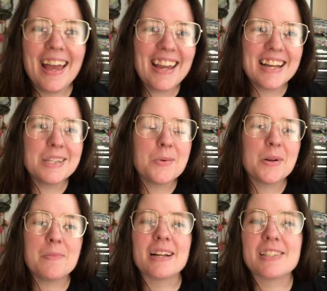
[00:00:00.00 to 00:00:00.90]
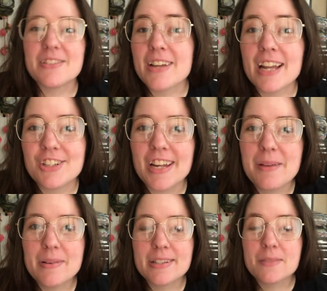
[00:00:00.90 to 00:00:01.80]
guys, welcome back to No Catchy
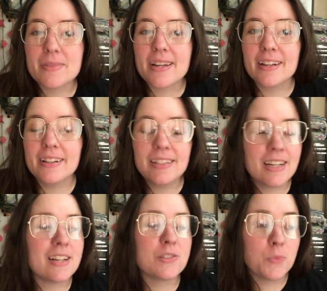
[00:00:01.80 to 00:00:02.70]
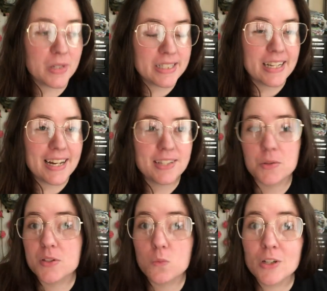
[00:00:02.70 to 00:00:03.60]
Name. It's me, Ella. Today's Wednesday,
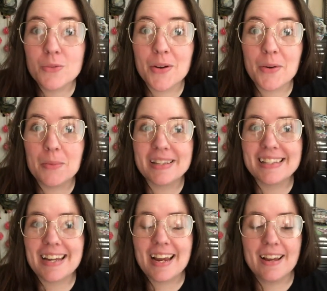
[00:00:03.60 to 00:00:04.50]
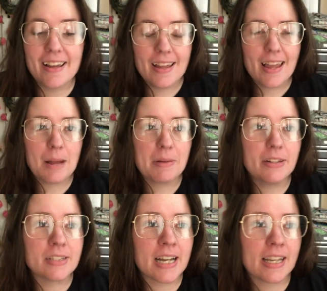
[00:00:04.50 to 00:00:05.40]
so it's much working on Wednesday. And my
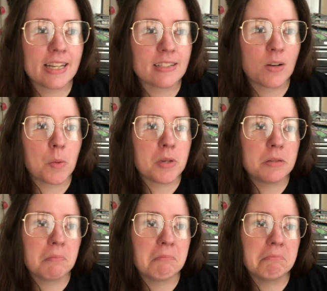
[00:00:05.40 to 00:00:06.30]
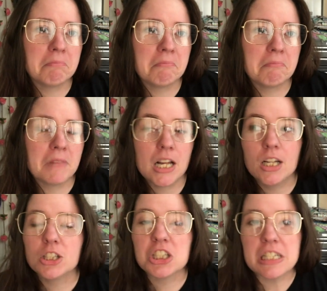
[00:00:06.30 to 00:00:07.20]
little sidekick's not with me.
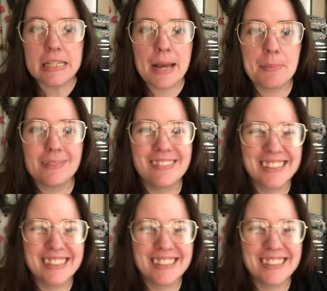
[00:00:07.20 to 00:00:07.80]
She's napping.